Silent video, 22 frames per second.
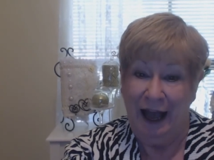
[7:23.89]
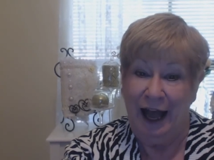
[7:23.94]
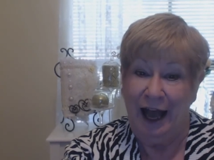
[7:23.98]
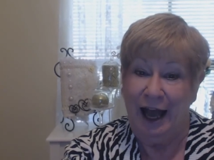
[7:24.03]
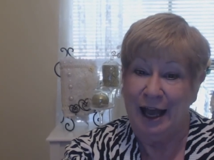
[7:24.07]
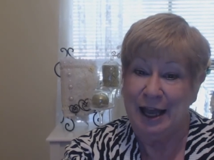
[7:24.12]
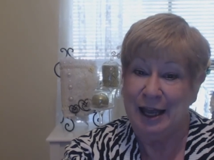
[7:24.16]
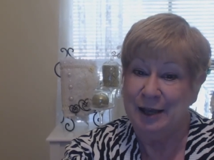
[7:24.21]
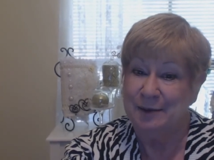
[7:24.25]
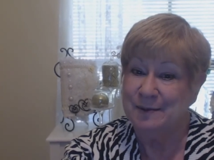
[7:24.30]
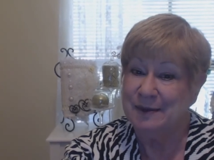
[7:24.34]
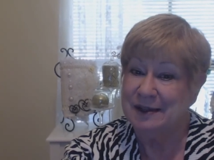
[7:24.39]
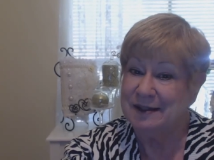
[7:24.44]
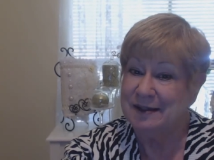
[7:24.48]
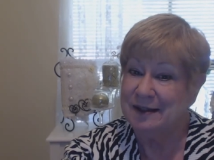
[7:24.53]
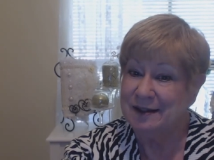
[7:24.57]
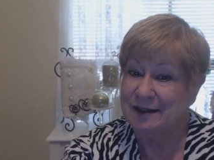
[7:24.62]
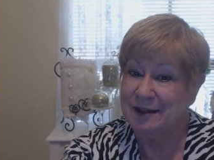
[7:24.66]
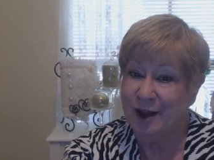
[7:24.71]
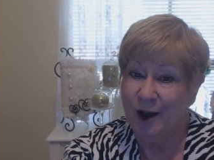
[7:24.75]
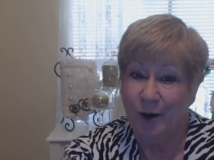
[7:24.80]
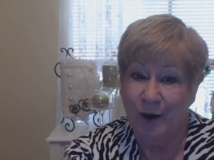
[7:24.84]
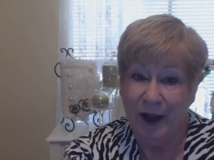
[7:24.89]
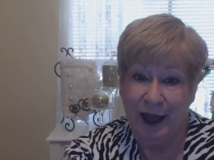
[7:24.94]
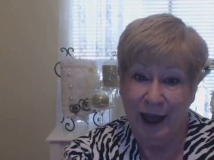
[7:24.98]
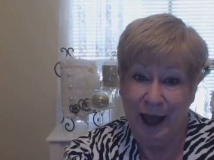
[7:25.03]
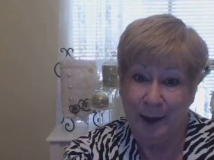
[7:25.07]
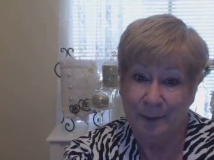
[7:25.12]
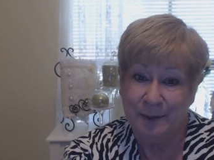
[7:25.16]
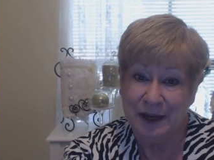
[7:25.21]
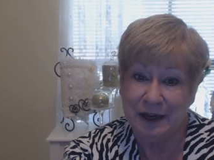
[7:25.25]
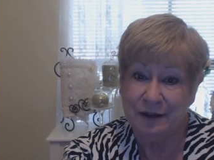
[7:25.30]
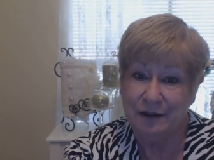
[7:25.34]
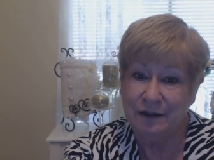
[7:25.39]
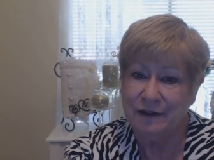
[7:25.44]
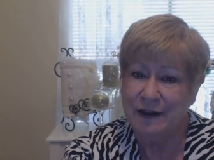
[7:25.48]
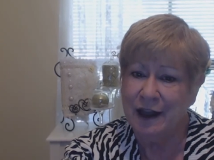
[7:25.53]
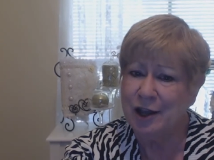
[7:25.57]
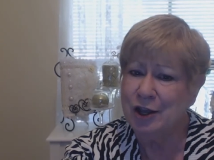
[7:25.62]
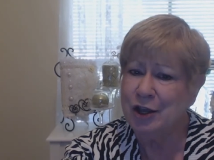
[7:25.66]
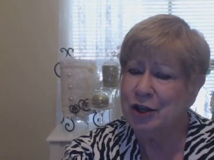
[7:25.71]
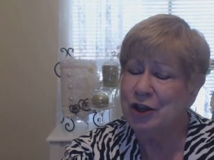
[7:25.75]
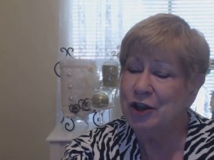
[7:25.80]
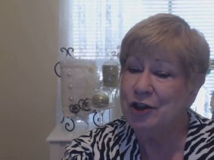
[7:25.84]
I am so happy.
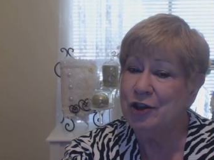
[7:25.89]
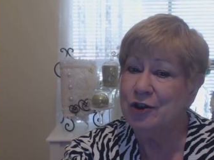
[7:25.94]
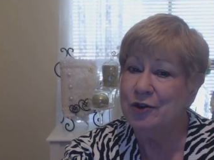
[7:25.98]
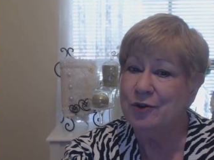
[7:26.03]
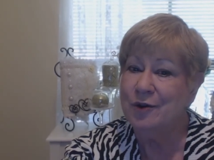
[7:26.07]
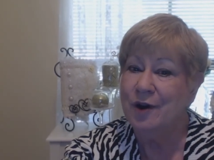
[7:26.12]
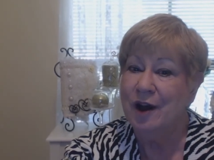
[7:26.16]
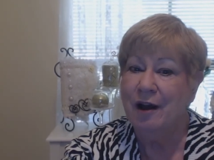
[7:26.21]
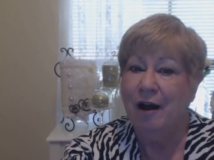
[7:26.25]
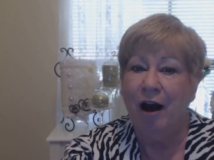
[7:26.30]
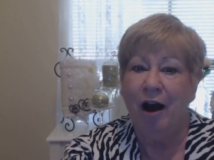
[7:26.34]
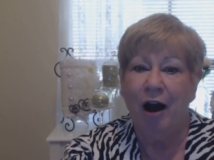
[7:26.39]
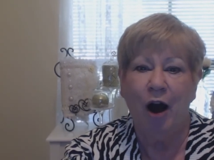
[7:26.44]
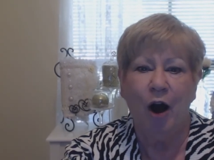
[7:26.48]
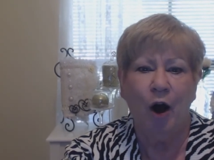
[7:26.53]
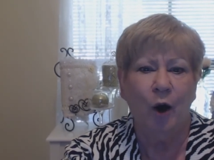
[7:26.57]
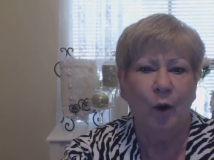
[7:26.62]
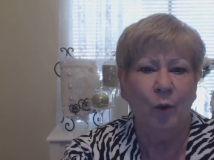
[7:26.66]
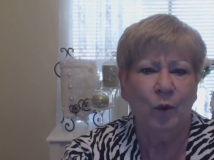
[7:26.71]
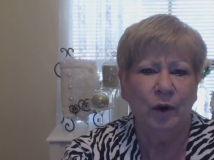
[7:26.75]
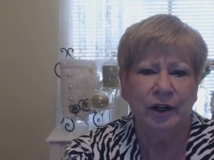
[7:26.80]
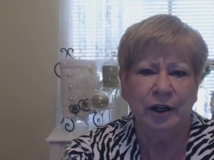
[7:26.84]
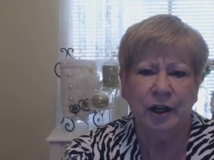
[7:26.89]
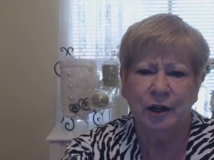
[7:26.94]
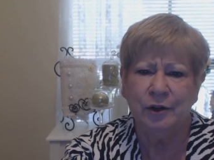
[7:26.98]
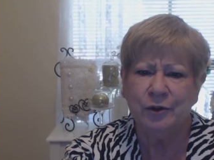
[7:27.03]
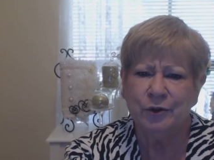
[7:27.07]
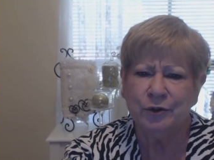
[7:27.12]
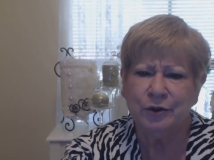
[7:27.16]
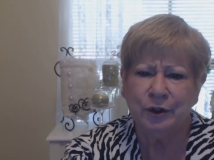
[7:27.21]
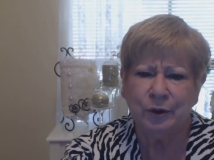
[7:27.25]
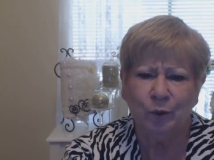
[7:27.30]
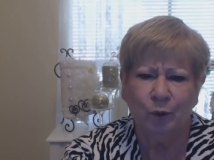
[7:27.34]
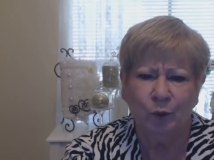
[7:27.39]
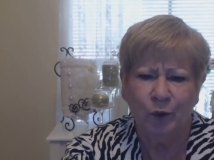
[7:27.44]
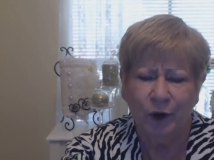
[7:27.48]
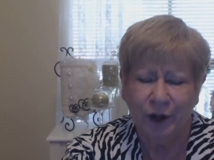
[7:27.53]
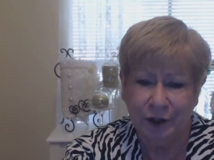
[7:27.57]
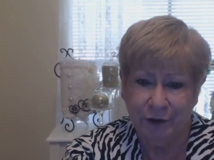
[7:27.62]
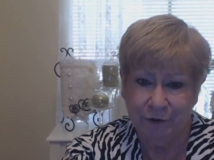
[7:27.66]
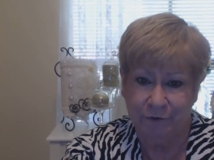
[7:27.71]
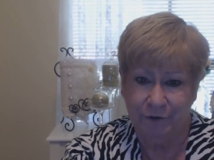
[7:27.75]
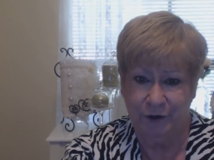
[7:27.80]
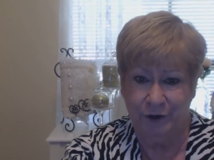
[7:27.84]
Thank you, all
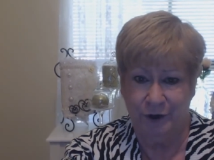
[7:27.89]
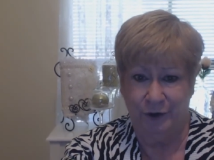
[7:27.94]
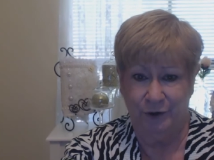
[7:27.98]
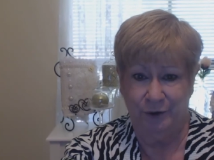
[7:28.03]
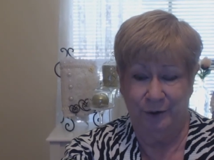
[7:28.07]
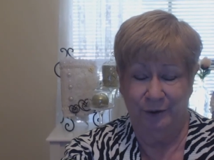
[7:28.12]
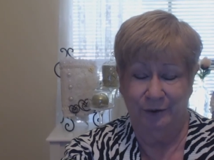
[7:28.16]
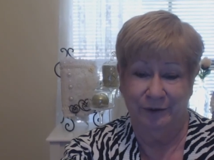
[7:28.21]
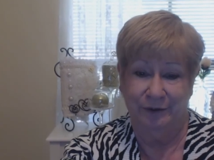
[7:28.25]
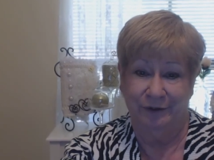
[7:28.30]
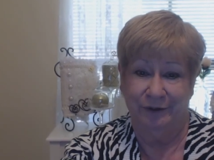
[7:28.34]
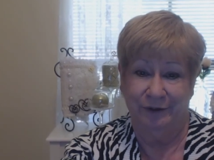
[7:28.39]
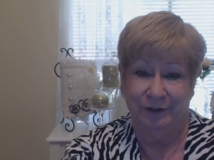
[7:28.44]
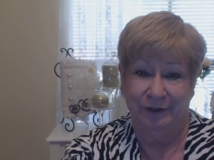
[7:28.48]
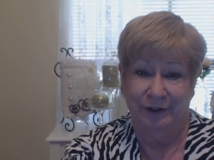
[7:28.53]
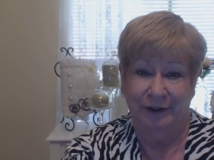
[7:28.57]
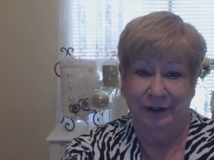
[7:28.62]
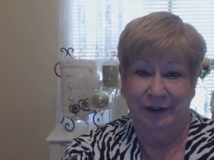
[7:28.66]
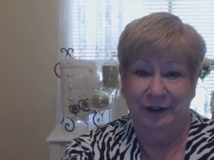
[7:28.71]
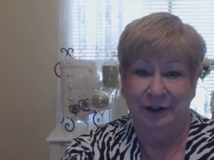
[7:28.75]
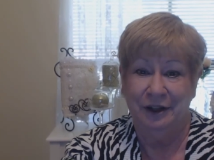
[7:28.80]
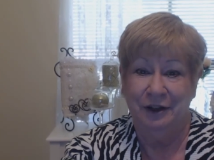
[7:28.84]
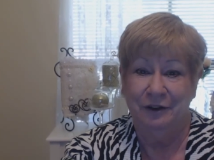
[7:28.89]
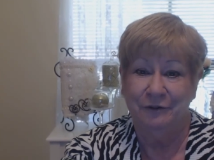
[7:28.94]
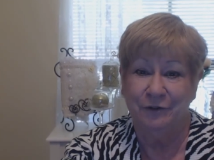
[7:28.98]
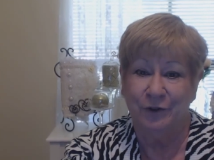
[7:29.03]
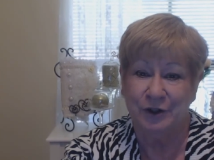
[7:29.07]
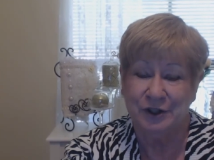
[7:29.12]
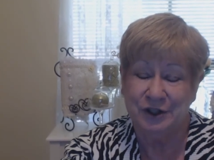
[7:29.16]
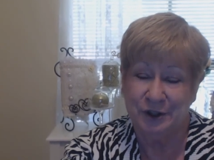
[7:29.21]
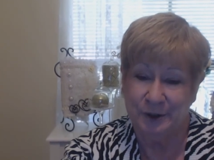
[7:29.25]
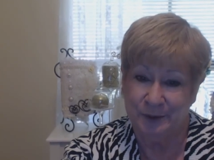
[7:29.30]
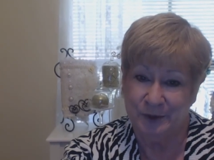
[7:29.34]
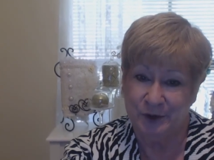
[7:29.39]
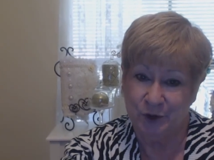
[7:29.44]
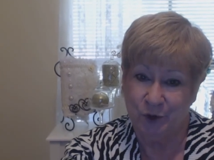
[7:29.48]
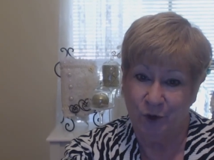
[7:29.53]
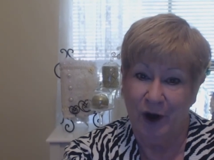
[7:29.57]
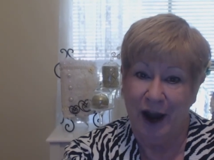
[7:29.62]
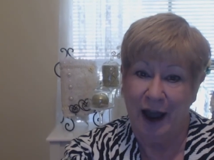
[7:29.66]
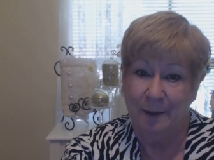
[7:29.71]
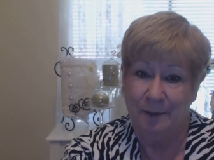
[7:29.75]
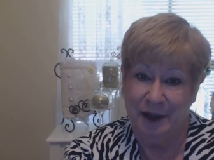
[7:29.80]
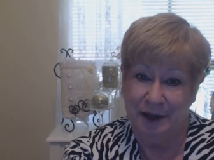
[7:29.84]
101 of you, for
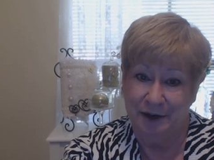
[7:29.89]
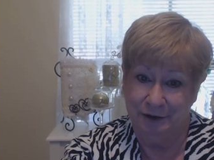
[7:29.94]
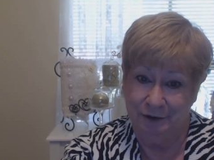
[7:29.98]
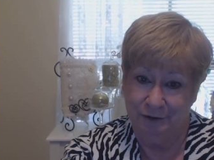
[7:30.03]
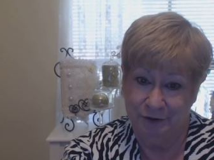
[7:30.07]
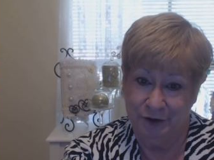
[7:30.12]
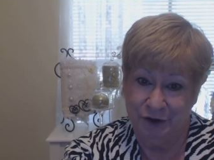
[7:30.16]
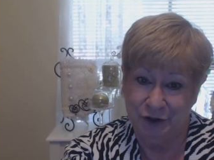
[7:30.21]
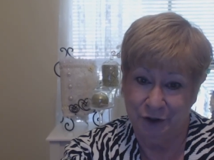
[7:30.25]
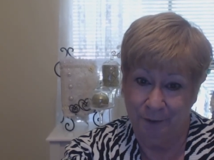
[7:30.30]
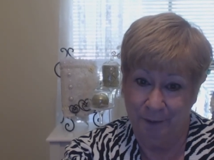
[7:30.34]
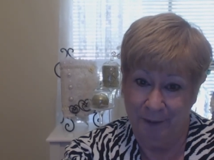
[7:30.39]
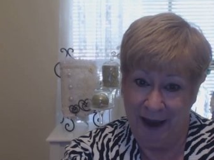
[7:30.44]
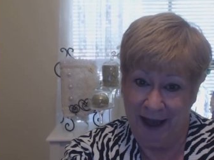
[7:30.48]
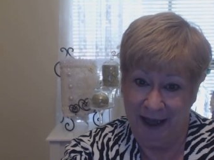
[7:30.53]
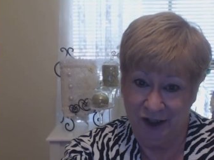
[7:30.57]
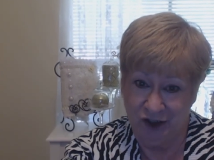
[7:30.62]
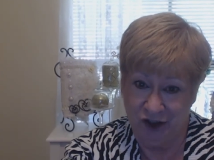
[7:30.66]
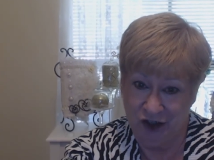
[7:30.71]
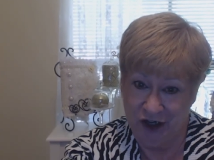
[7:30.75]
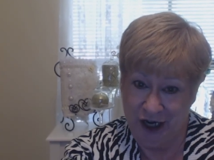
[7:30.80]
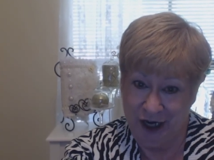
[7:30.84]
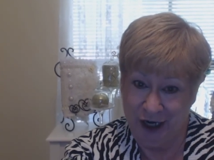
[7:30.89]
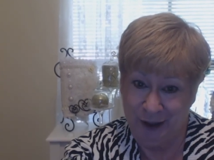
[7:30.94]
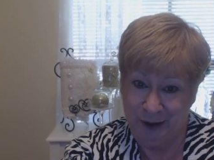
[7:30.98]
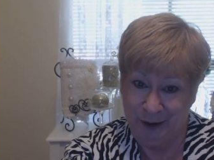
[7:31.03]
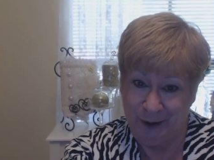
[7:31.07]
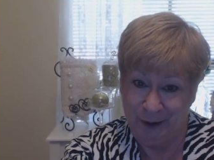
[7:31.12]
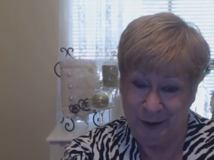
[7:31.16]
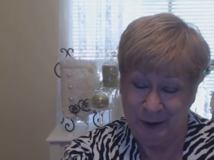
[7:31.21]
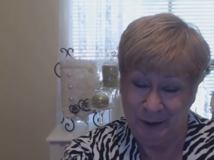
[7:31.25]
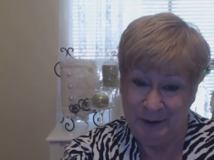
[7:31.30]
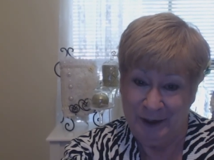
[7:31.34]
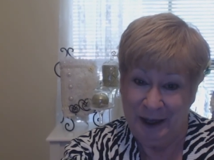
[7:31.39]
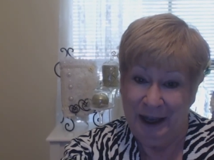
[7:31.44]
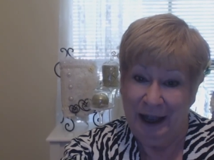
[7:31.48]
subscribing to my channel.